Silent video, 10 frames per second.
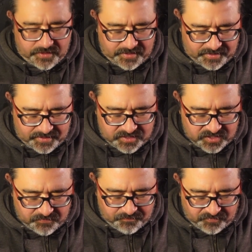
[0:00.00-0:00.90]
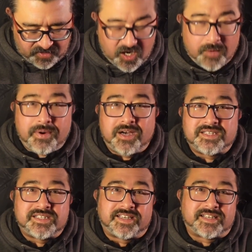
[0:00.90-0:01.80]
It is
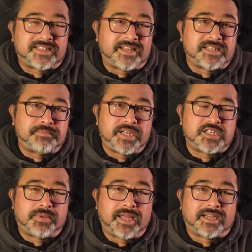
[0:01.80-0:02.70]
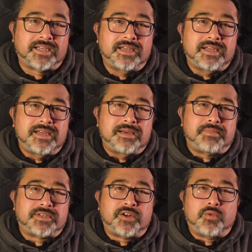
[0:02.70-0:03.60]
6:30 and it is pitch black,
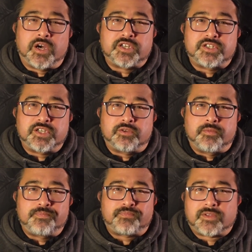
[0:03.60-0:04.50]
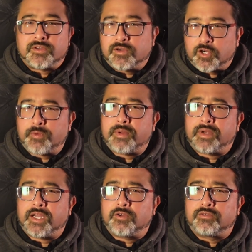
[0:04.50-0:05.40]
but I don't know what I should do. Comment
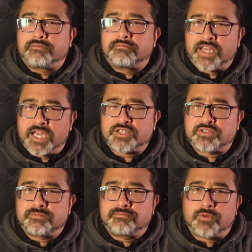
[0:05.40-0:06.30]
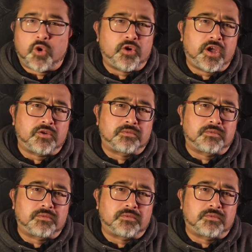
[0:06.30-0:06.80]
below, yes or no.